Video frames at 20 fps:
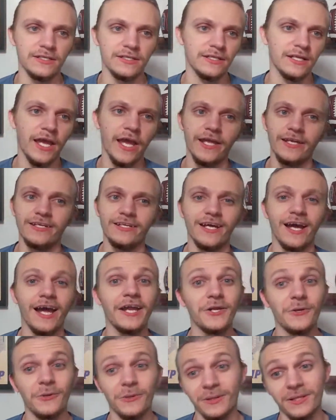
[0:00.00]
And, and
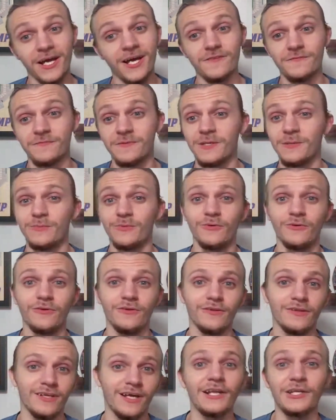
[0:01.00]
I know a lot of
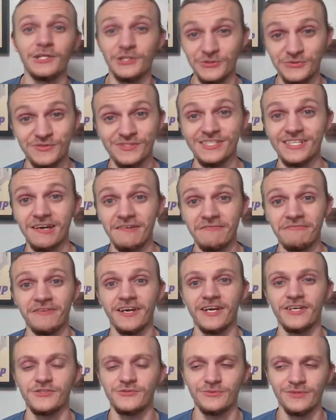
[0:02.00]
people, a lot of UCF
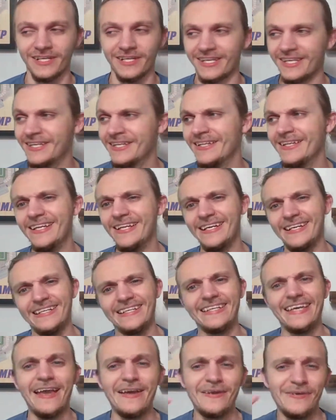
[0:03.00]
fans were like,
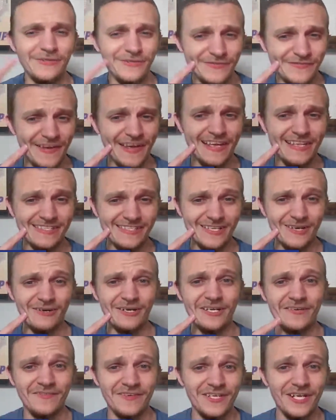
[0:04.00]
Gators fans
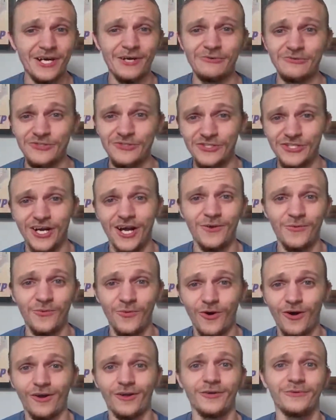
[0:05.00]
don't even know John
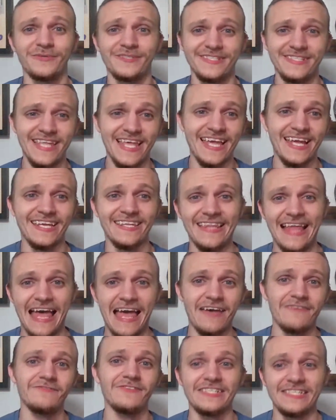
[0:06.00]
Walker was taking
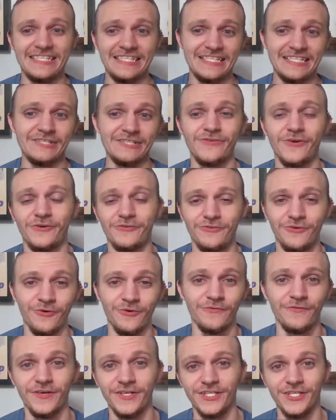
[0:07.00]
that visit to
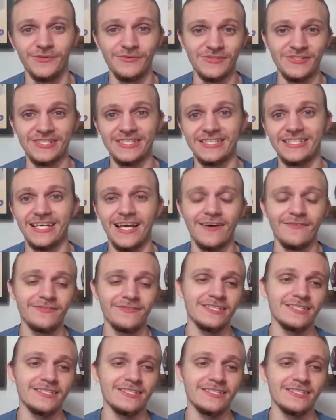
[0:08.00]
recruit for UCF